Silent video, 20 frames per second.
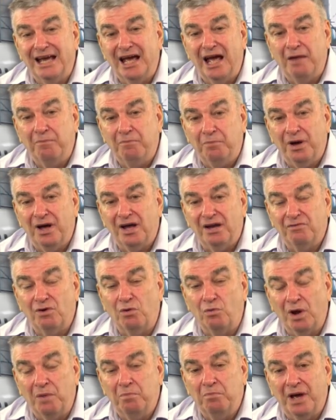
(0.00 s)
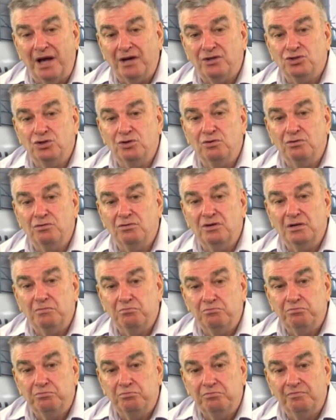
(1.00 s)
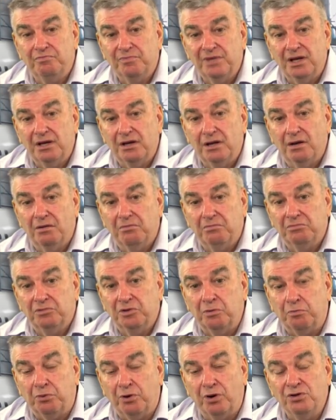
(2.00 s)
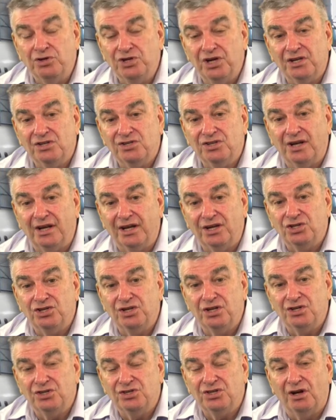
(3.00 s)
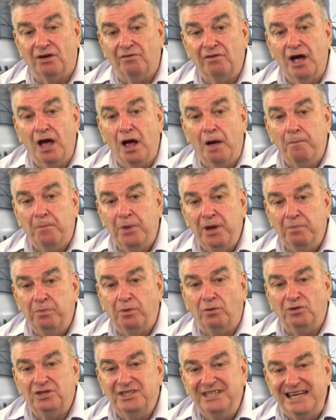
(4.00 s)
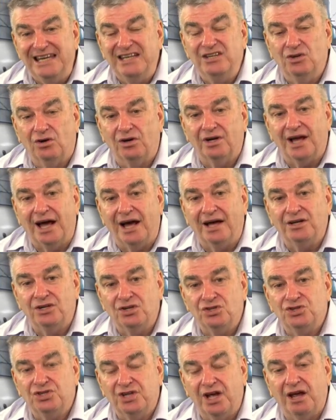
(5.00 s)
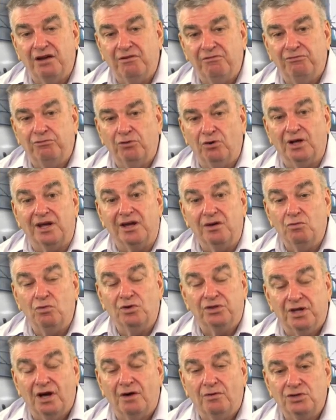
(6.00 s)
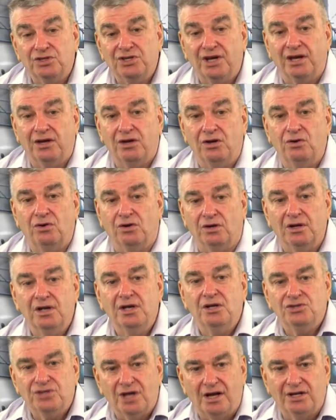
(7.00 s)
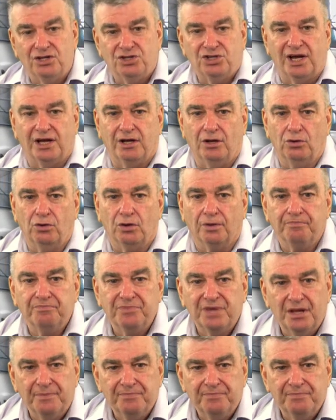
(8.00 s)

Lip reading: And part of it went back to the project selection itself. People did not understand fully what they were taking on. So let's take a look.